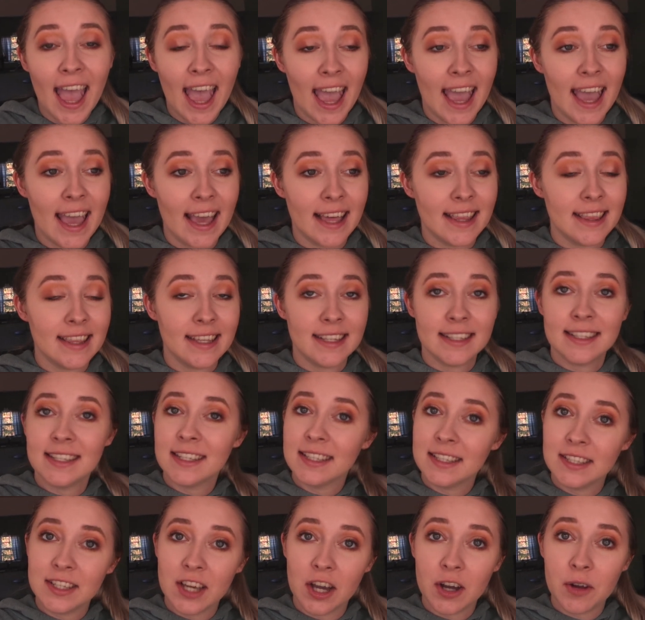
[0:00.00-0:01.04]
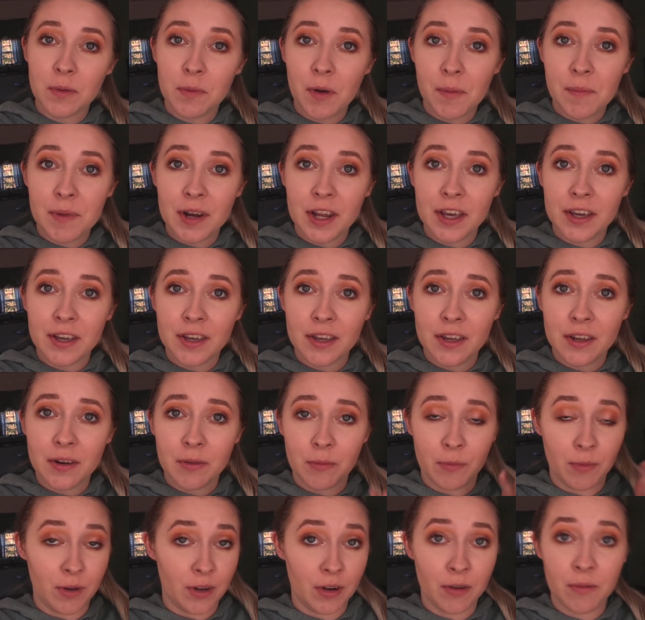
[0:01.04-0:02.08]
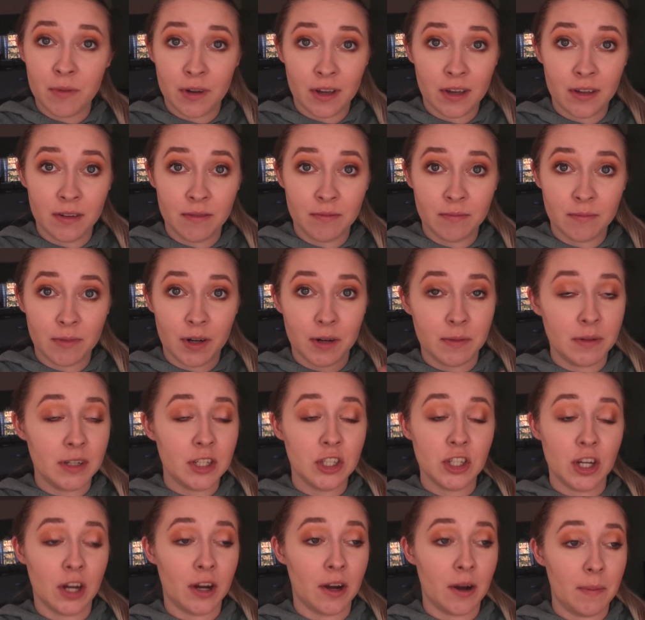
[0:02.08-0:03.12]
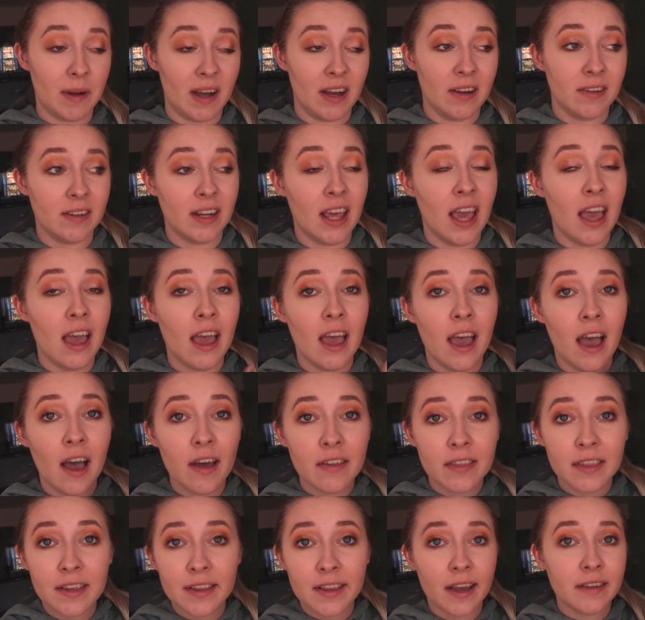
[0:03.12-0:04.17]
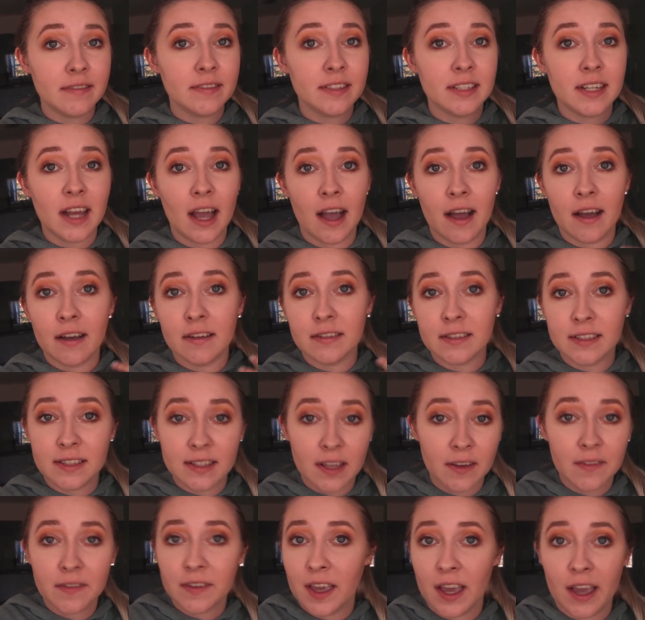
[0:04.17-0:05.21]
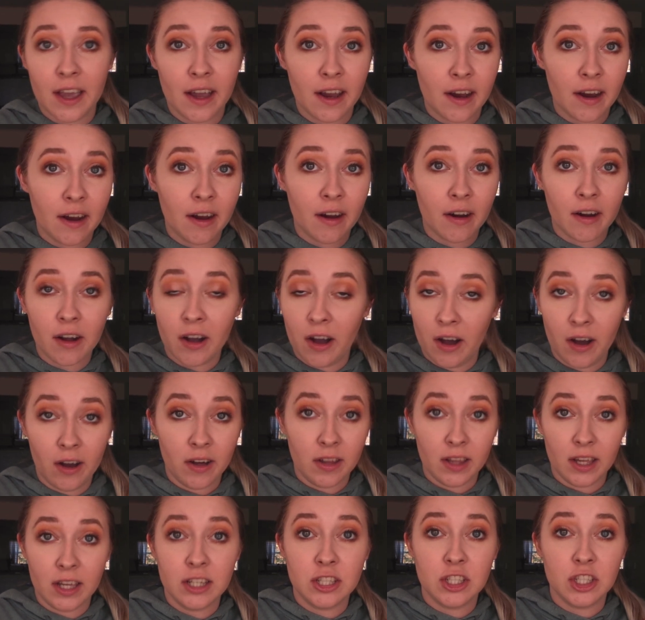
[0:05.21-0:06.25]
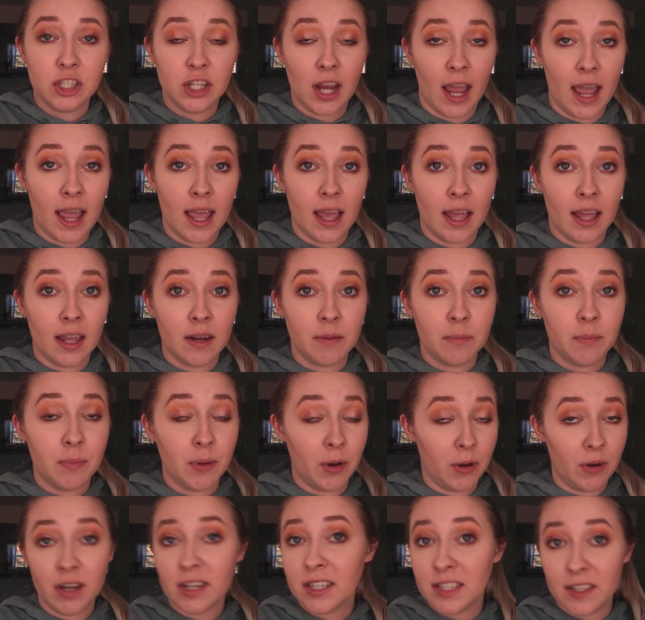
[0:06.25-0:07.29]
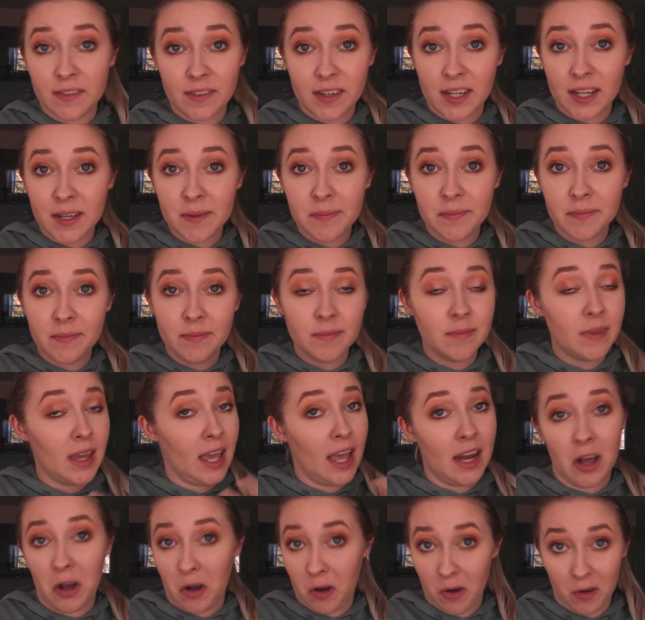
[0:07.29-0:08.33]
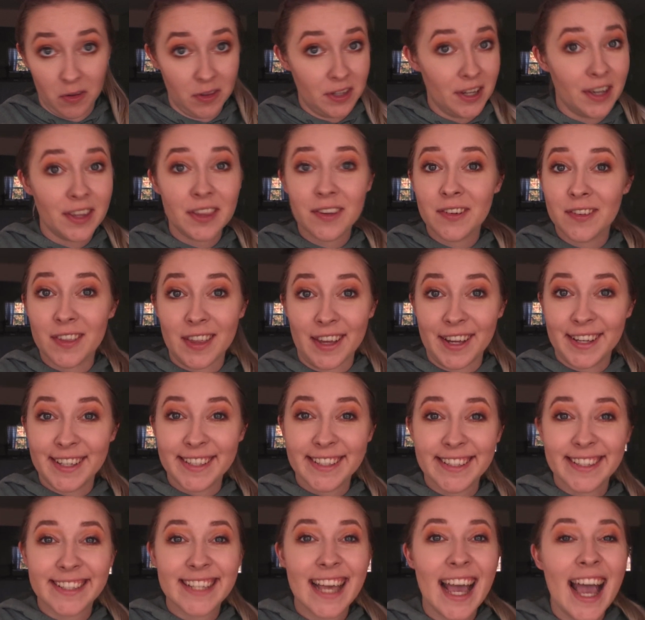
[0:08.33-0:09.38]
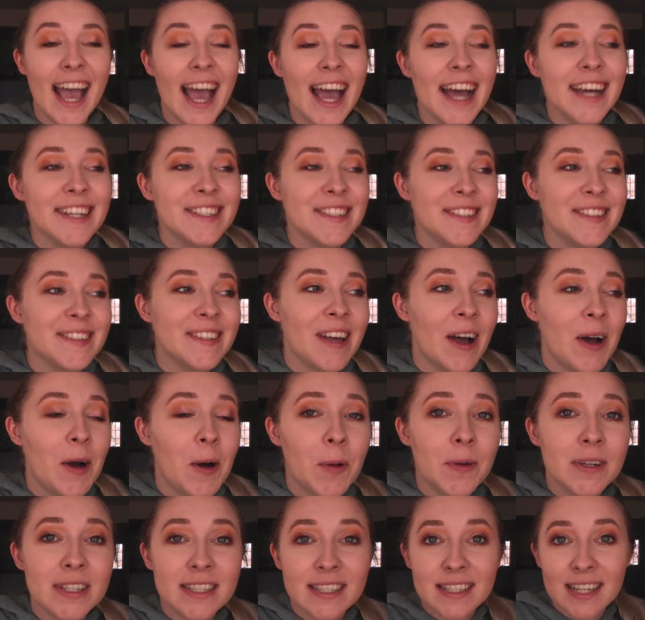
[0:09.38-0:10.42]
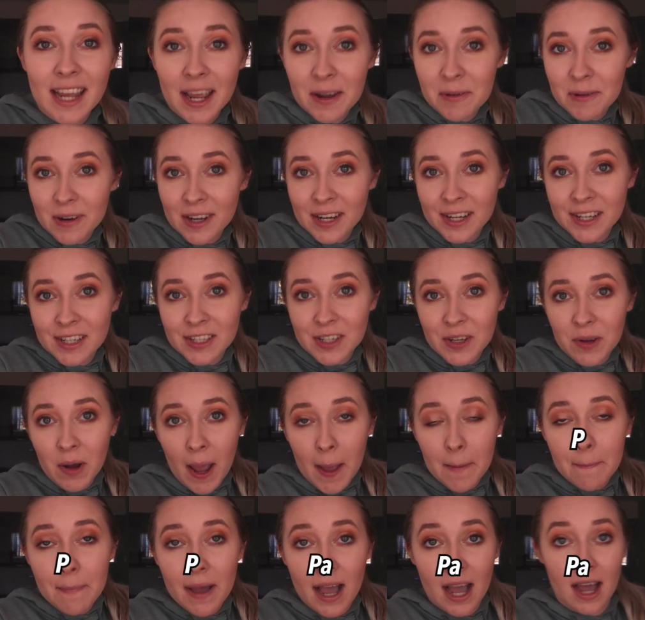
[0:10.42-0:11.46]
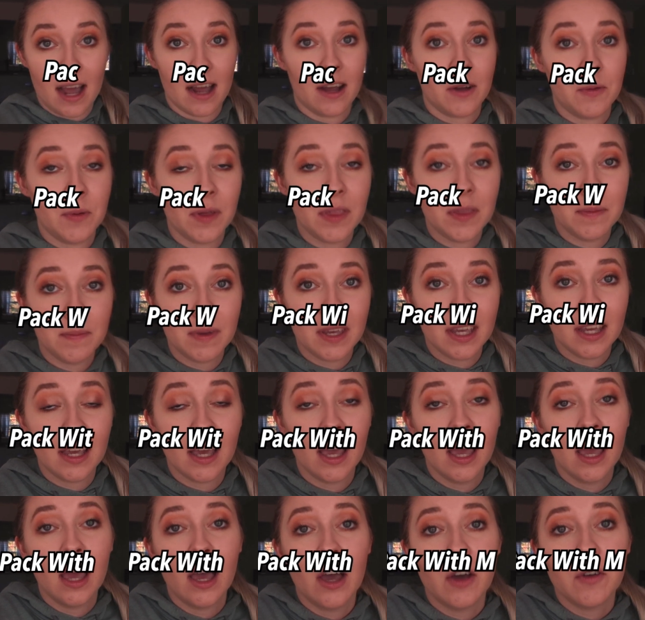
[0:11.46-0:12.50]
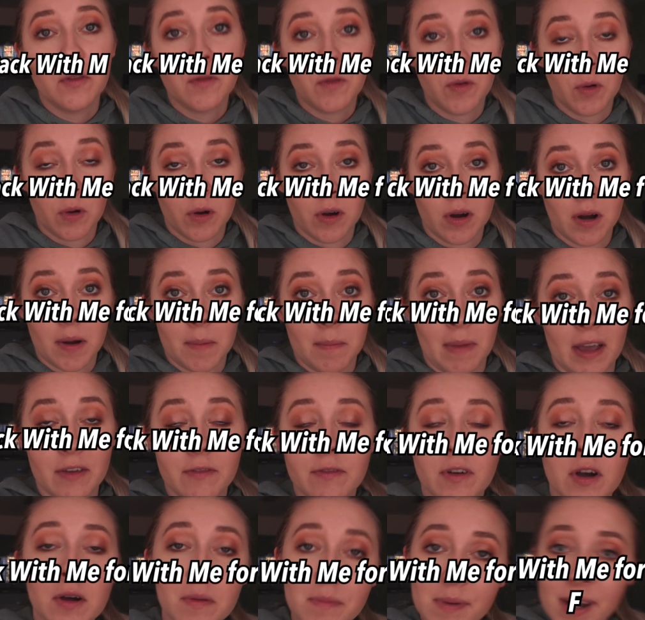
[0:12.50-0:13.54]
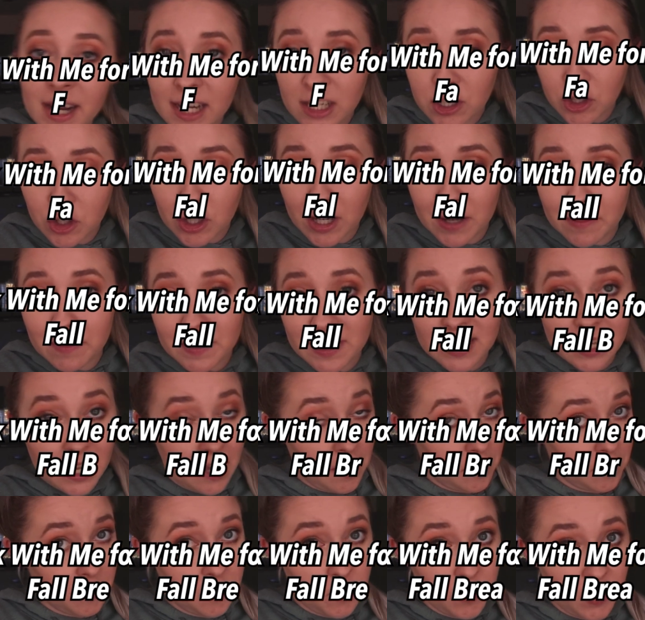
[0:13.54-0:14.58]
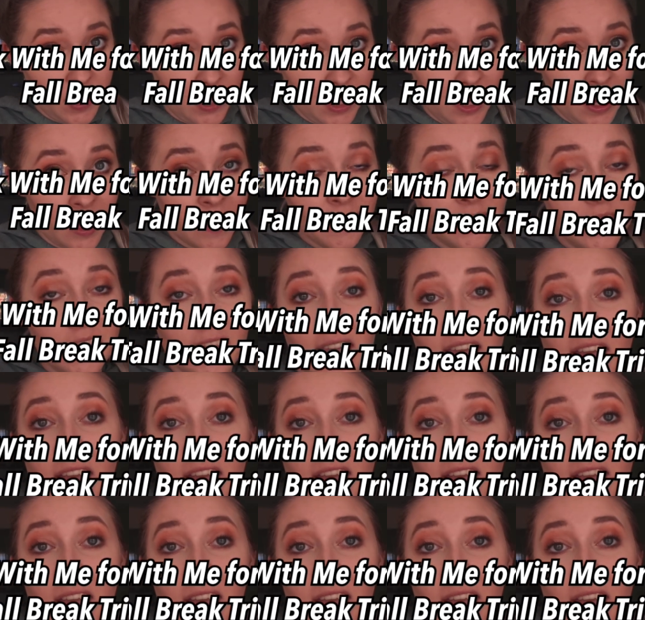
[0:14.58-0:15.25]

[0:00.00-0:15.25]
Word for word: And this is Young Womanhood one oh one, where we share about healthy lifestyle, self-care, college, and productivity, and all the other things. So today we're gonna do a pack with me for my fall break trip to California.